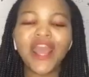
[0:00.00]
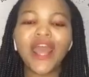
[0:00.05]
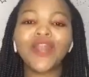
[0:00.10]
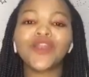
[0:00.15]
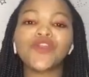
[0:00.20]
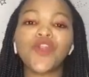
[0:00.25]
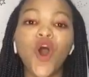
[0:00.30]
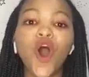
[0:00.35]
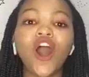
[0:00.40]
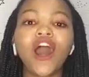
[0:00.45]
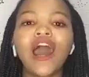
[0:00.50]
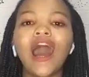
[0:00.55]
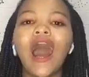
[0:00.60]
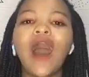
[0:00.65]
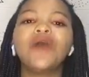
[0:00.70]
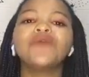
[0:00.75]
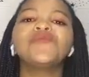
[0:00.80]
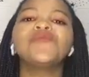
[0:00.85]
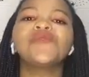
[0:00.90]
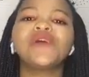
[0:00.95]
a long
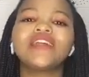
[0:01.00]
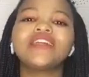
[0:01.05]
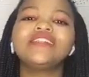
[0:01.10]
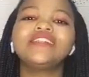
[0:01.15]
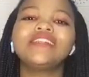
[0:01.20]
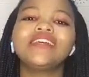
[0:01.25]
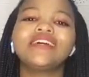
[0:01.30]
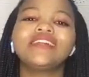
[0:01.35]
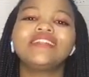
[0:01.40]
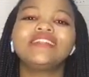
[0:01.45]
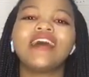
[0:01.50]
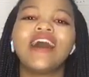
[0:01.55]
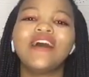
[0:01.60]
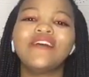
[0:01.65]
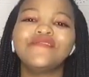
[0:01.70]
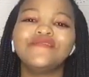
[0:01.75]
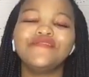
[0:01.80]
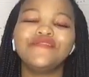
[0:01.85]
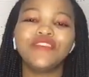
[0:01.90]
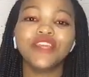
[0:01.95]
awaited
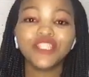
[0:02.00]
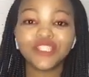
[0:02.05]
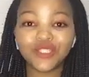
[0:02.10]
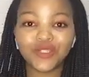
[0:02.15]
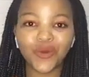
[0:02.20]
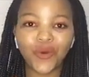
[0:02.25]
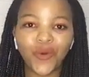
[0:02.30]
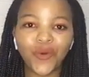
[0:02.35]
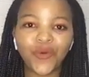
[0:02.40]
video.